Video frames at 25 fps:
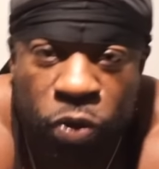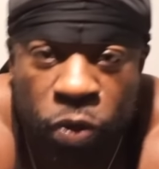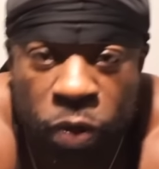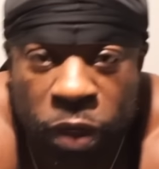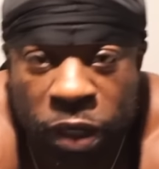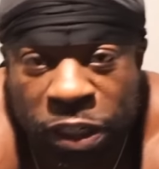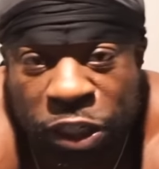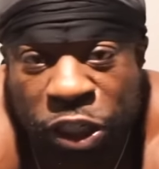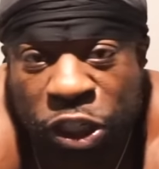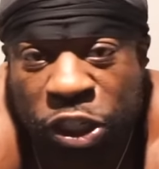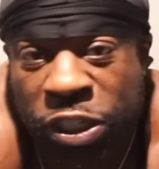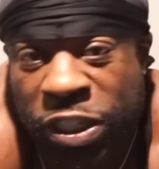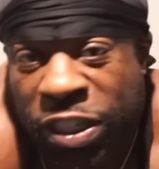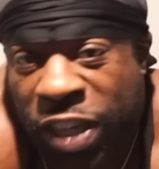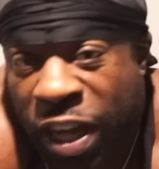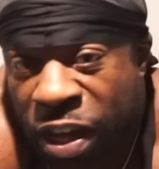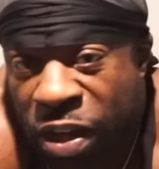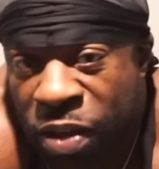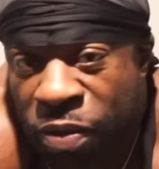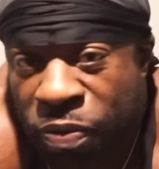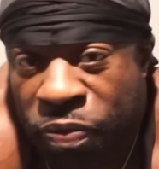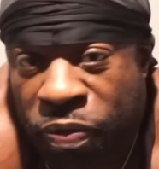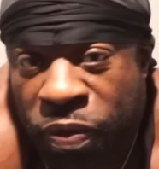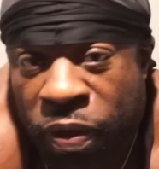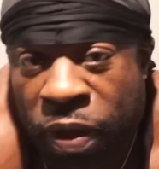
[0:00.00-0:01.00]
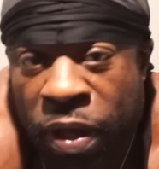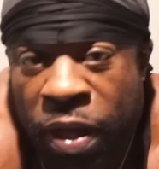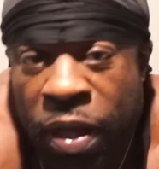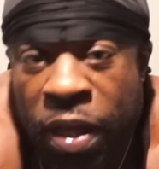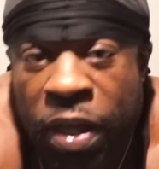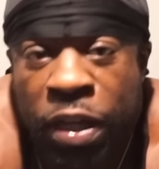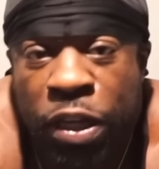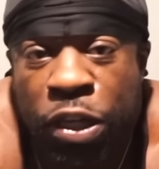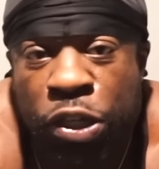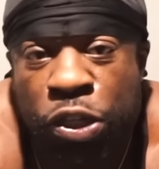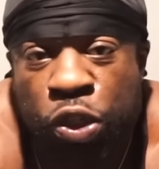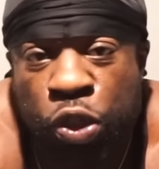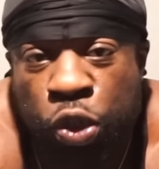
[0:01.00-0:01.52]
doing a Scuf
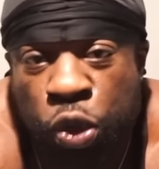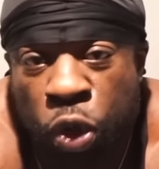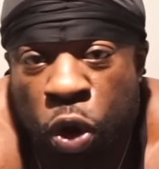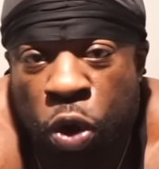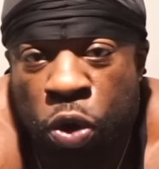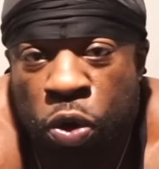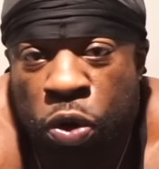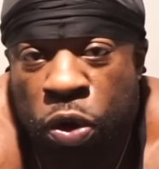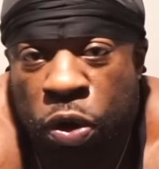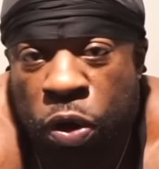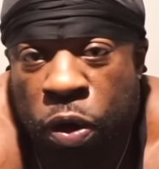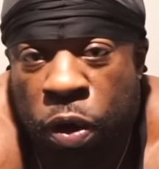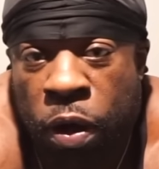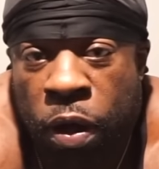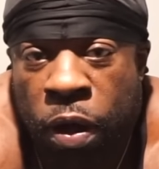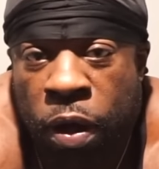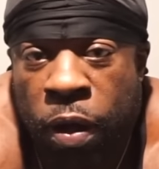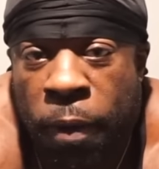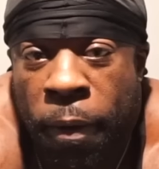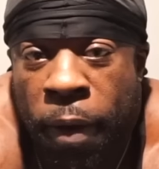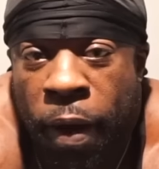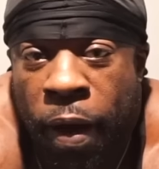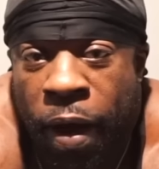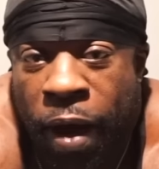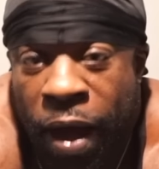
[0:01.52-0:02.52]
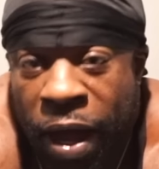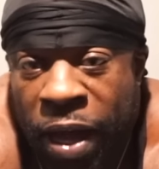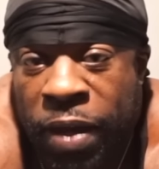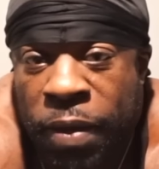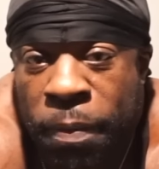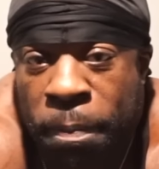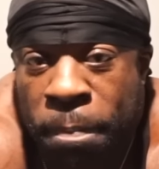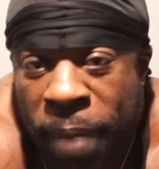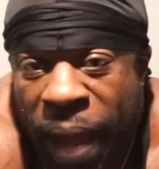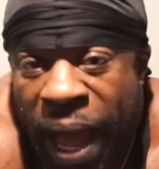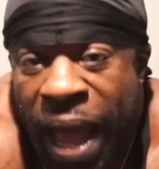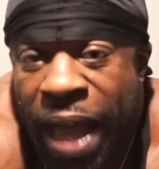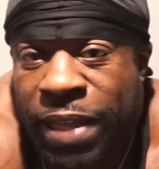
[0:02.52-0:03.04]
controller
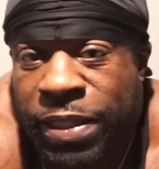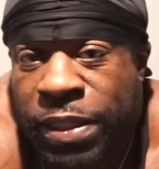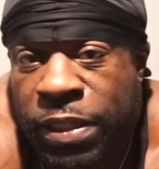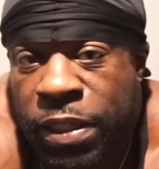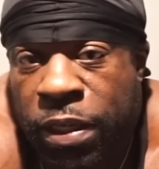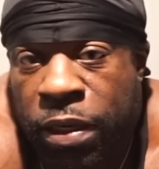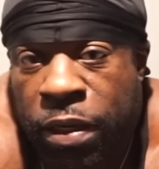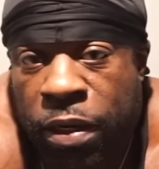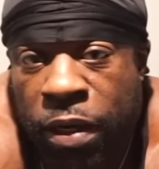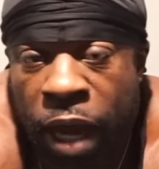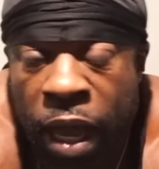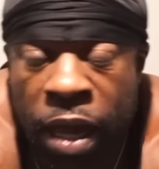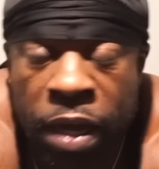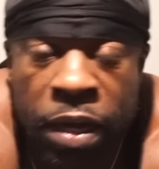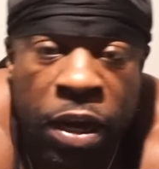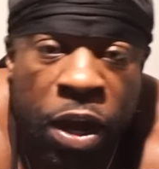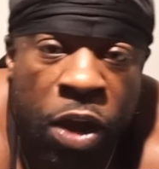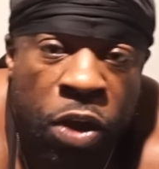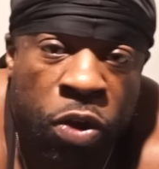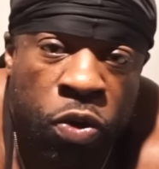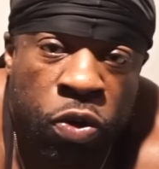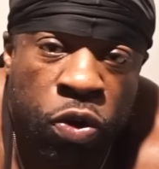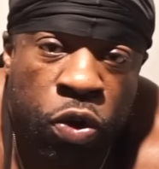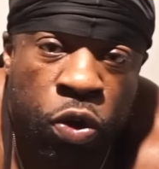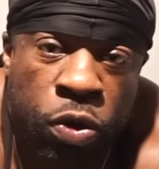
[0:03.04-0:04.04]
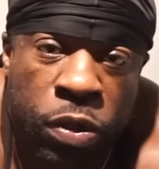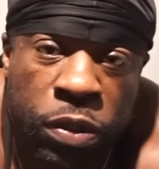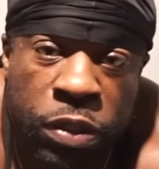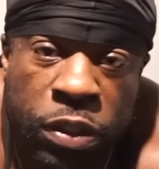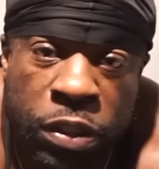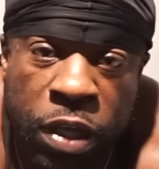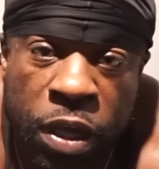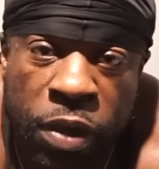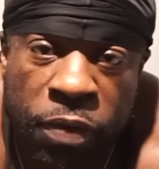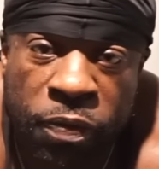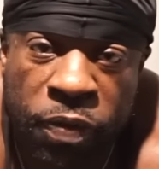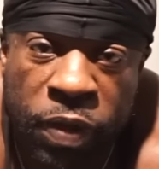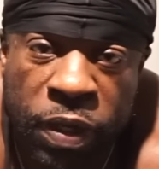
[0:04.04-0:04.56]
unboxing. A lot of y'all don't know what
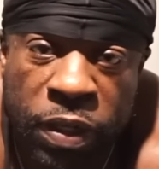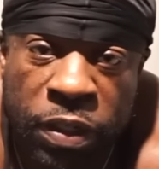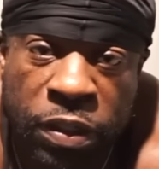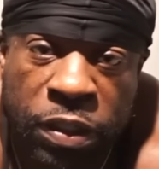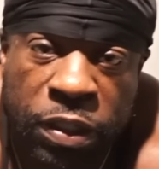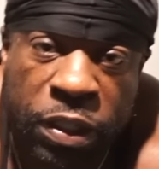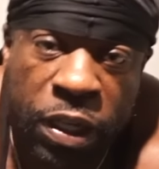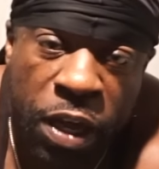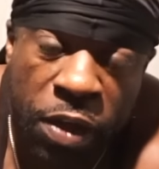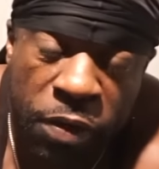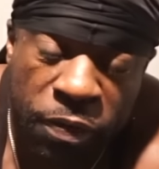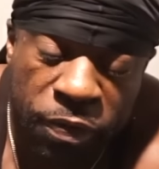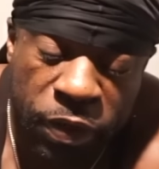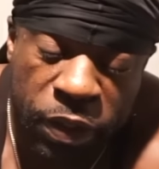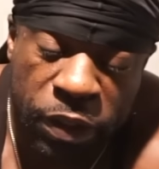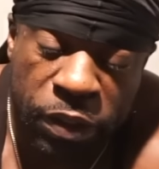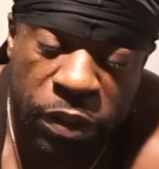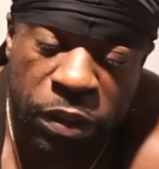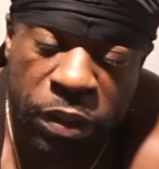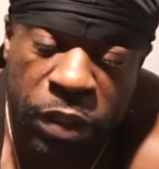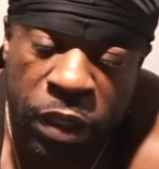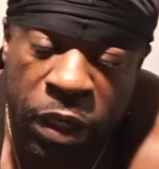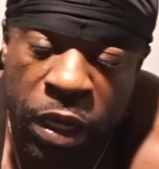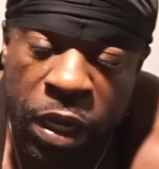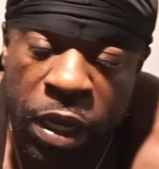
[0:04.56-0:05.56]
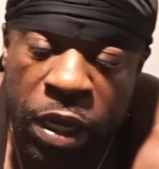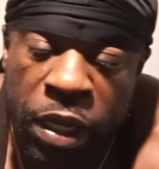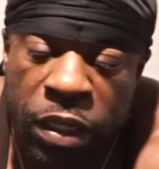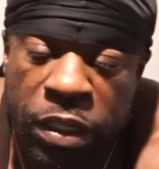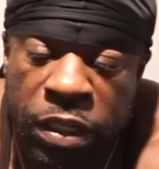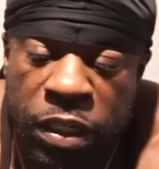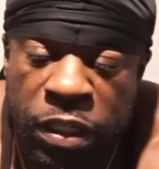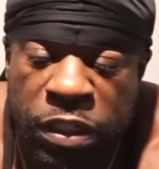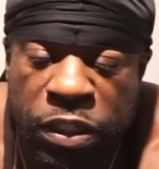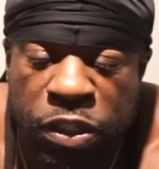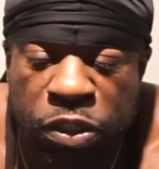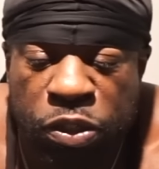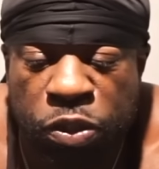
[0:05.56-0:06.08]
Scuf is. Scuf is
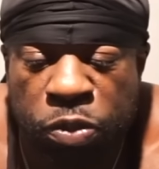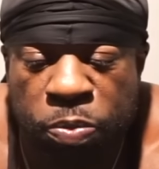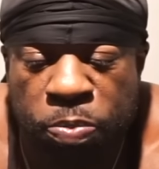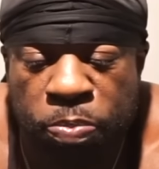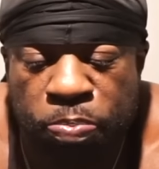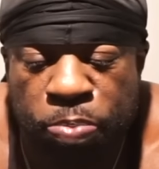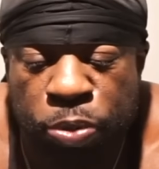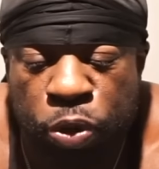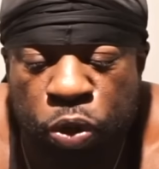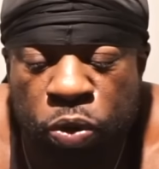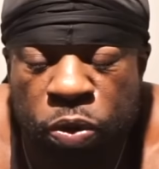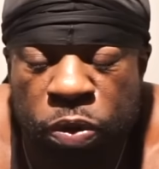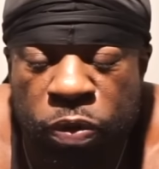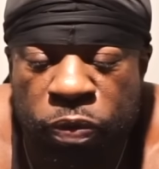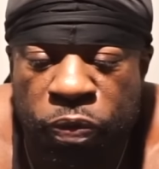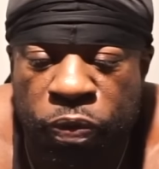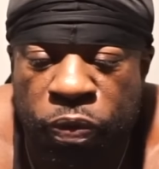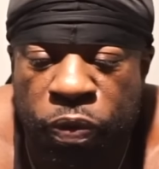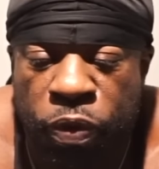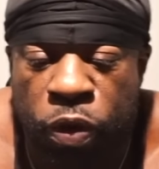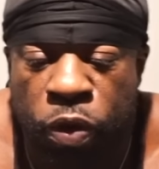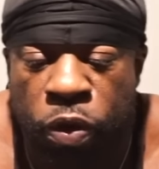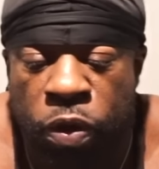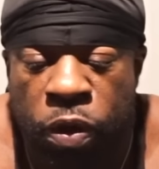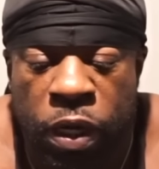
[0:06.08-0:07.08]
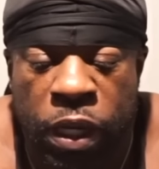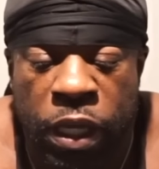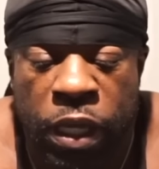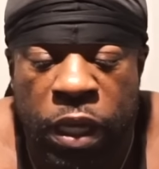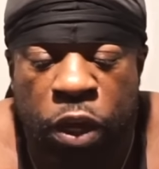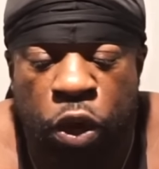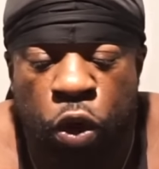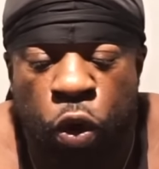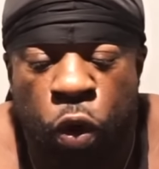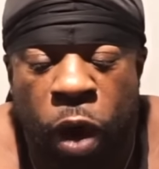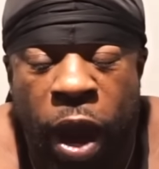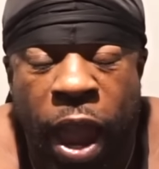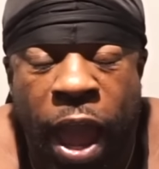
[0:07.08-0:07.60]
this
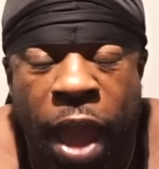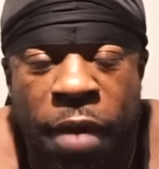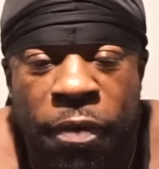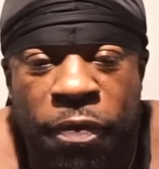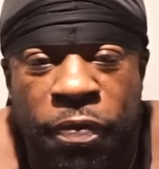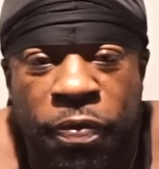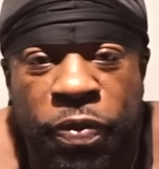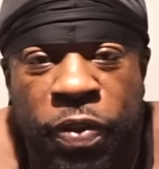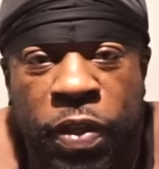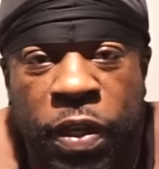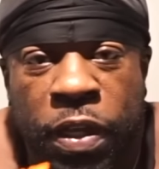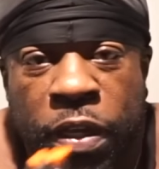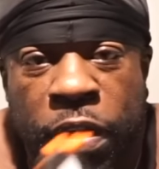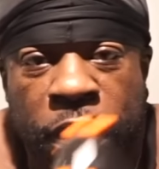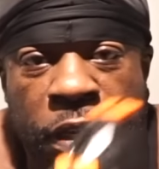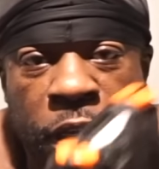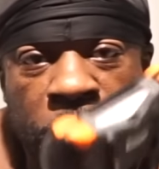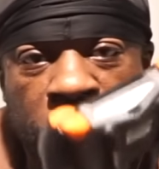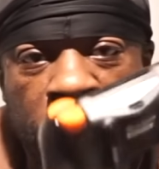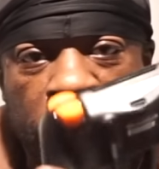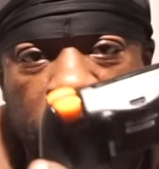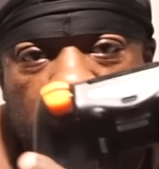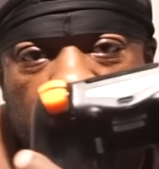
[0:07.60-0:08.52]
beautifully crafted